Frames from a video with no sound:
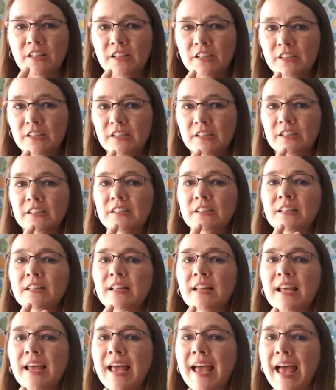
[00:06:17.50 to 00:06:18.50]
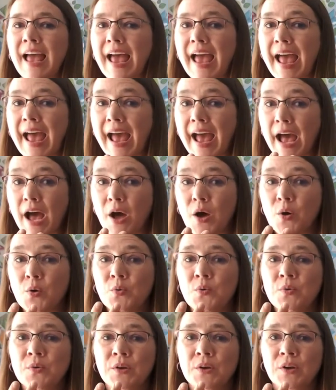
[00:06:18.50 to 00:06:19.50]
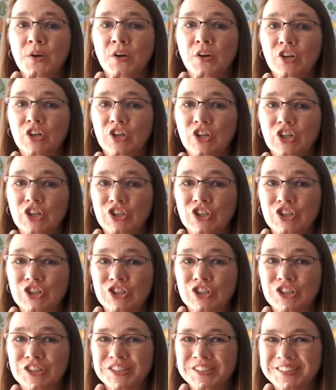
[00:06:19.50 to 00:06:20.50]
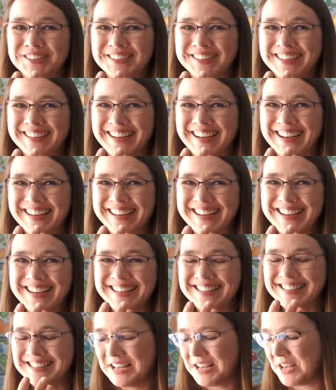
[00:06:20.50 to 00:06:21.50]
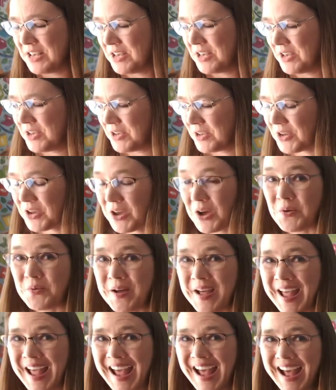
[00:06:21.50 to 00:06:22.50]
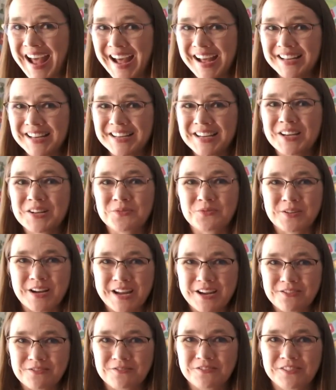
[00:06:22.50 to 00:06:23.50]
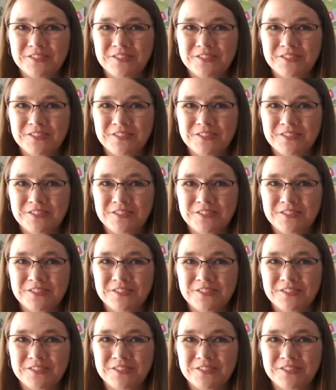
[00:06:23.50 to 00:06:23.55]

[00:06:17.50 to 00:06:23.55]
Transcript: Ool, ow, er. Got it? Go ahead and write